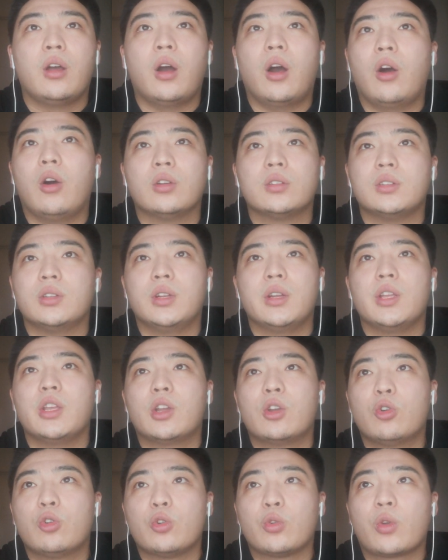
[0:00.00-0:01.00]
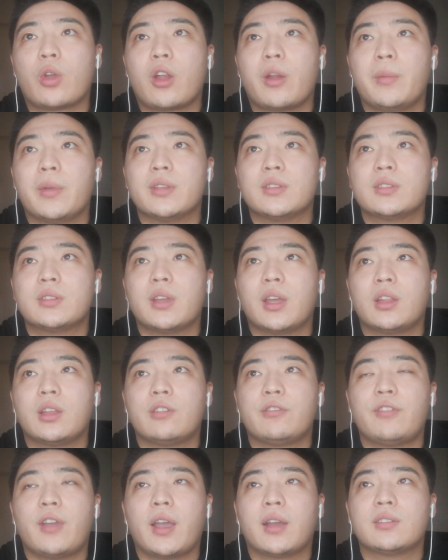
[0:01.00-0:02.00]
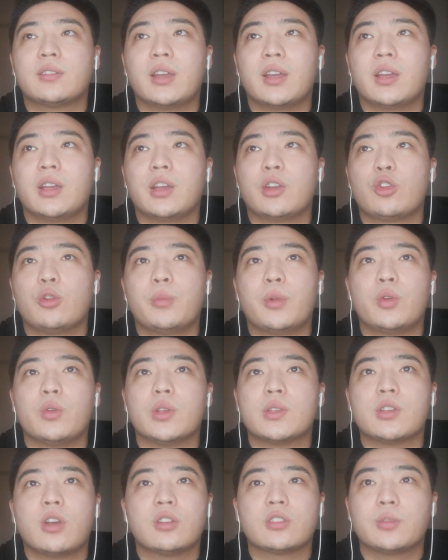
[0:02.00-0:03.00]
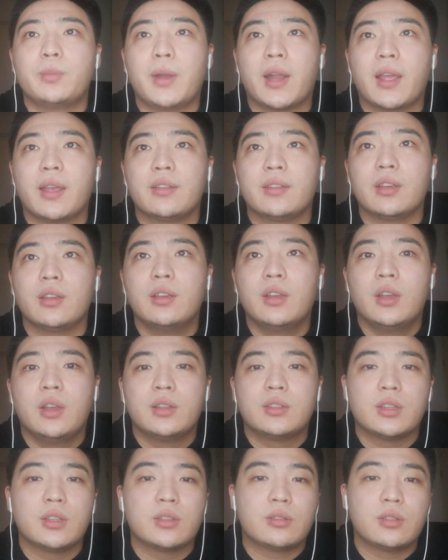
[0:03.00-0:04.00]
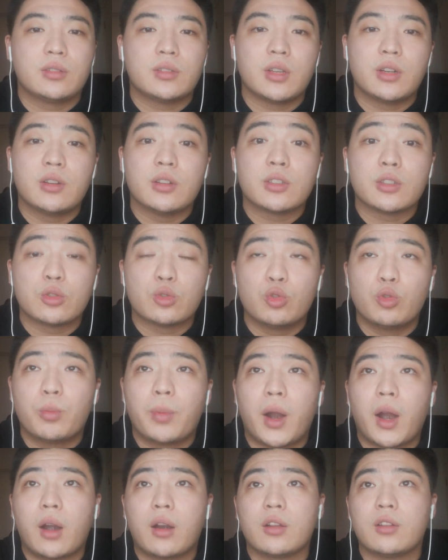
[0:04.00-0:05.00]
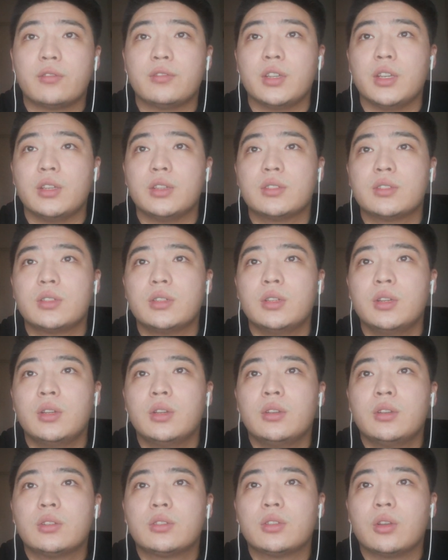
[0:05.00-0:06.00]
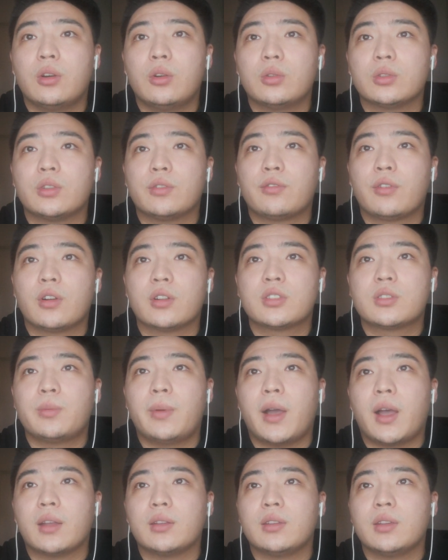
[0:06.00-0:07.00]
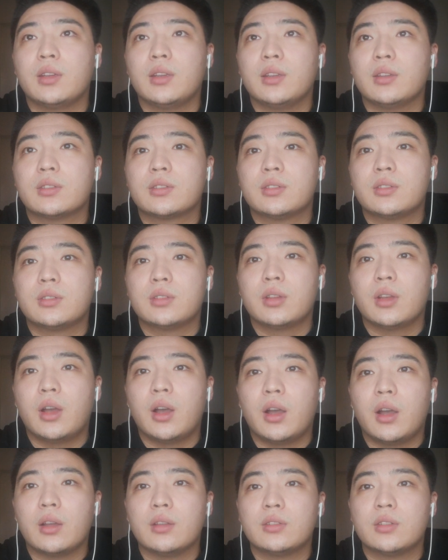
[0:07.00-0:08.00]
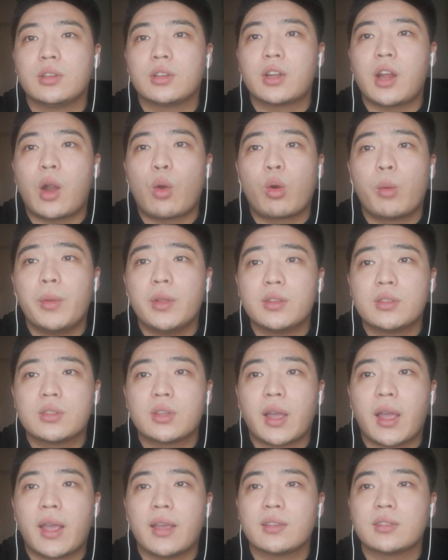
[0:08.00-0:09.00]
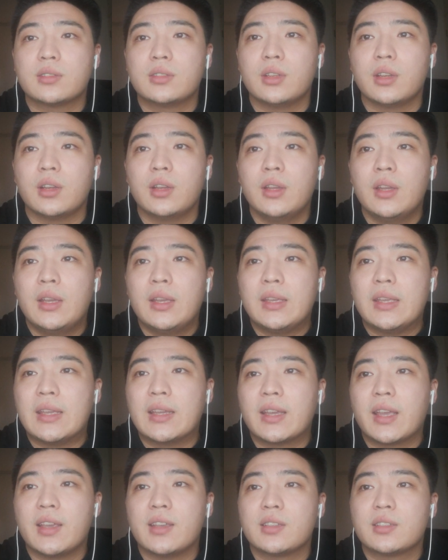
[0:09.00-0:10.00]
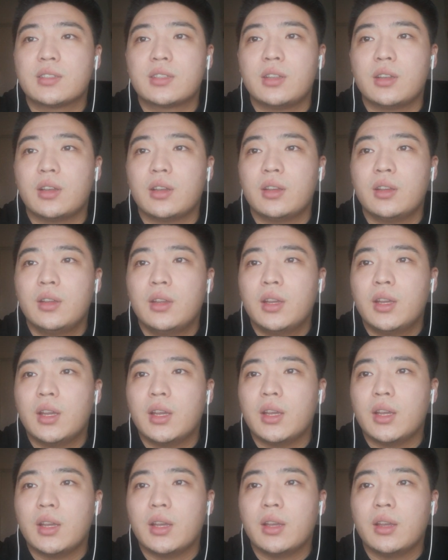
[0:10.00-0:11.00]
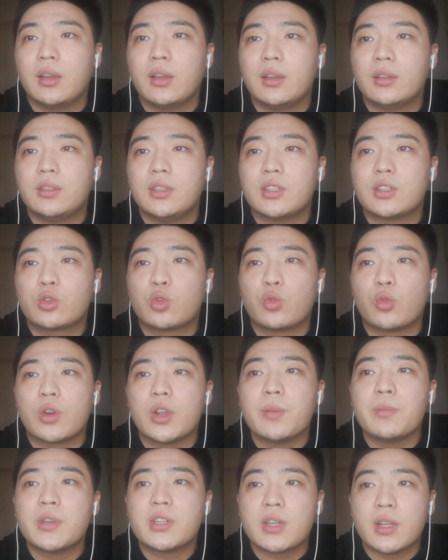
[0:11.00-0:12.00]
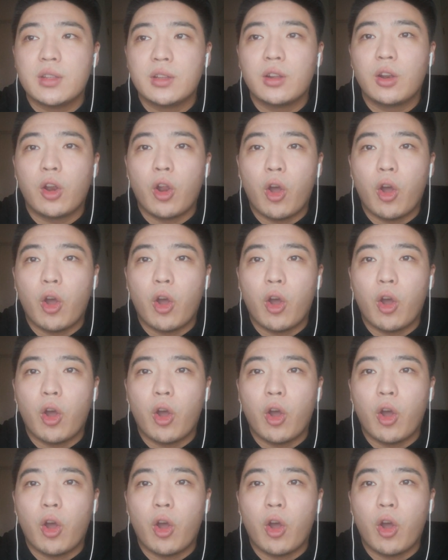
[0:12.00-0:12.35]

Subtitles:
or the legal requirements that affect human resource planning. There is two part of it. So the first part is the government has the encased discrimination